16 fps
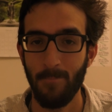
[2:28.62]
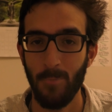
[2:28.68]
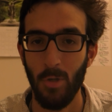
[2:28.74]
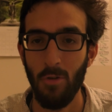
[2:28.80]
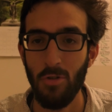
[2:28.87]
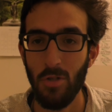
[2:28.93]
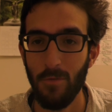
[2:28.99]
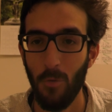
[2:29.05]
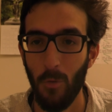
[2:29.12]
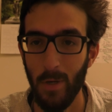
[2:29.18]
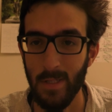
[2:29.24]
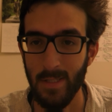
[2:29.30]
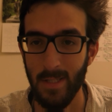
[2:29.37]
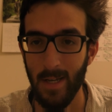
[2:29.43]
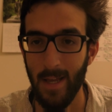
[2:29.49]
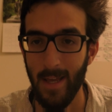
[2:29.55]
Use your
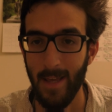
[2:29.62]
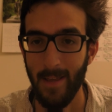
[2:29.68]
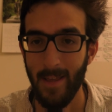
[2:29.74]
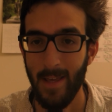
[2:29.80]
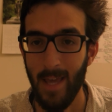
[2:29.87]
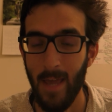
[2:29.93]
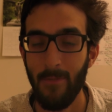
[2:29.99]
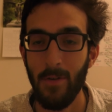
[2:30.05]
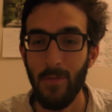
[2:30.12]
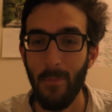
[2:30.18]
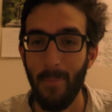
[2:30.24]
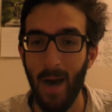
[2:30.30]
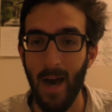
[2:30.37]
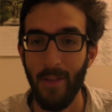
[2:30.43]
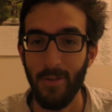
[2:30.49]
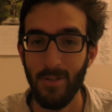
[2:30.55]
voice today. Even if it
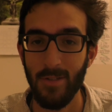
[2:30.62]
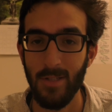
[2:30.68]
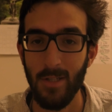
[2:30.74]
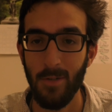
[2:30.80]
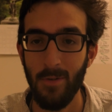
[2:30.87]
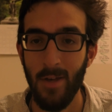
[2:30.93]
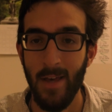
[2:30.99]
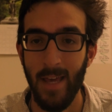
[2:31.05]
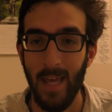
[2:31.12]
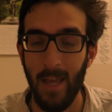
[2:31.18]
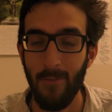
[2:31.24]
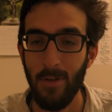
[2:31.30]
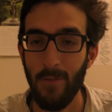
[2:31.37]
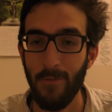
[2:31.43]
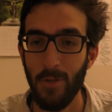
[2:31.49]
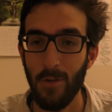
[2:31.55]
bothers you,
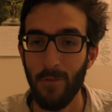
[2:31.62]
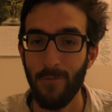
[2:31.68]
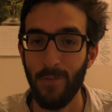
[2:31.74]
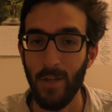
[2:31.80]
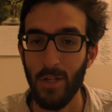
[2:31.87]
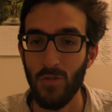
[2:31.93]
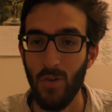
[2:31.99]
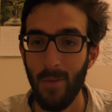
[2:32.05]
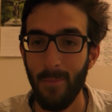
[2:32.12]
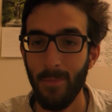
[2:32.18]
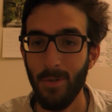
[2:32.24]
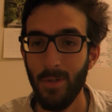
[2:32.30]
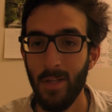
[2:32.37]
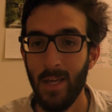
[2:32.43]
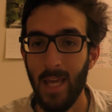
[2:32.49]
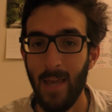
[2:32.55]
even if your feet tremble,
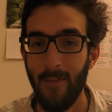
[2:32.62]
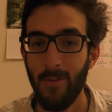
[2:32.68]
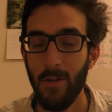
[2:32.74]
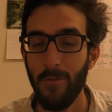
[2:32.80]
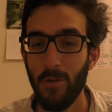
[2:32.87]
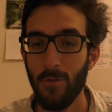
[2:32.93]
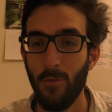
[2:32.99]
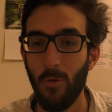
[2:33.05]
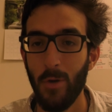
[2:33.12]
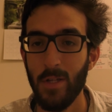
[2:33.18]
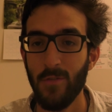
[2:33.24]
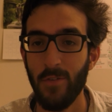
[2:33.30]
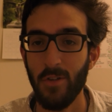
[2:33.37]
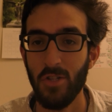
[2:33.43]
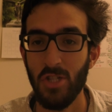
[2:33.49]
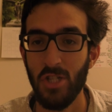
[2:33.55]
even if your voice
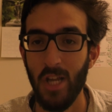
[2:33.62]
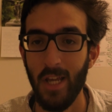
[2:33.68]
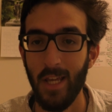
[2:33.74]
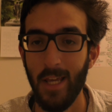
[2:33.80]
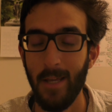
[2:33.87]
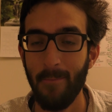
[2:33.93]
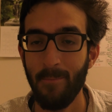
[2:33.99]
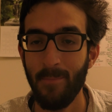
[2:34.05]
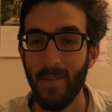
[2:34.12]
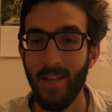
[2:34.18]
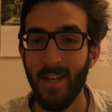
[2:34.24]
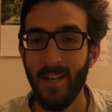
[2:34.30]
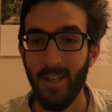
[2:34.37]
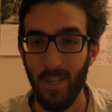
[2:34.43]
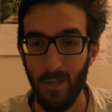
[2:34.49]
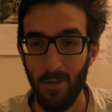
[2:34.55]
feels shaky,
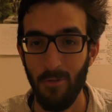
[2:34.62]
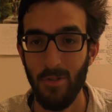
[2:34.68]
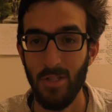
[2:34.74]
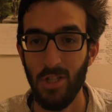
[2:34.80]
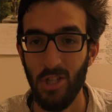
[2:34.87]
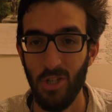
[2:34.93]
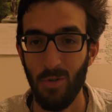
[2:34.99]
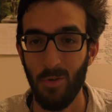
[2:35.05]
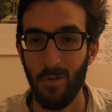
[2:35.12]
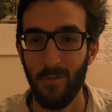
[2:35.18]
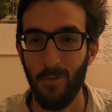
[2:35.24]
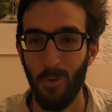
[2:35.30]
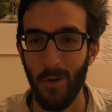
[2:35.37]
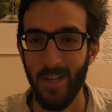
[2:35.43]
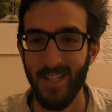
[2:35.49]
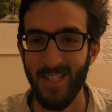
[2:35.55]
use your
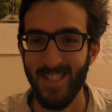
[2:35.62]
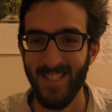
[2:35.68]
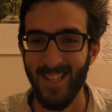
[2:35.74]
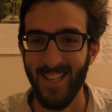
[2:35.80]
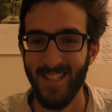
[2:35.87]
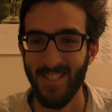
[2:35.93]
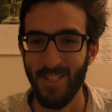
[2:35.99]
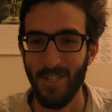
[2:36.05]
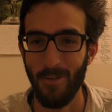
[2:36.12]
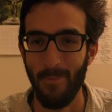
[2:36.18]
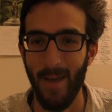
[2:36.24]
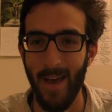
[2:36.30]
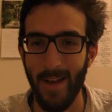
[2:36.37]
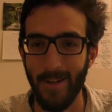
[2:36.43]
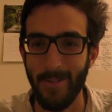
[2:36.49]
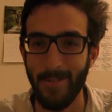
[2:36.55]
voice because you
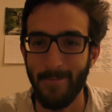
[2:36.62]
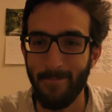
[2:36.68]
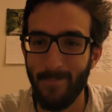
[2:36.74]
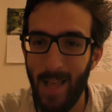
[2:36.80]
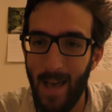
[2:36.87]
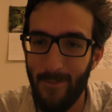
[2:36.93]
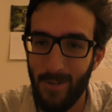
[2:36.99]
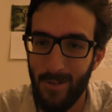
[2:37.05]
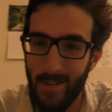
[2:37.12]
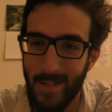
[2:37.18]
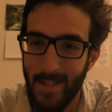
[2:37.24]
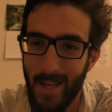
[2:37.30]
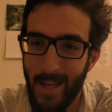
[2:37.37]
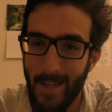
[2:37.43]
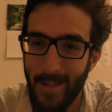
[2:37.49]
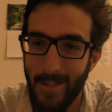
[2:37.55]
matter. Have a great
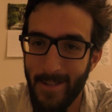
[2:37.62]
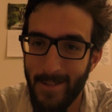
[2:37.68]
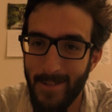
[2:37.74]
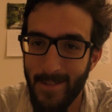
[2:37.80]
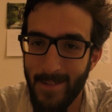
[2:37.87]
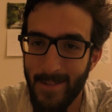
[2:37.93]
day.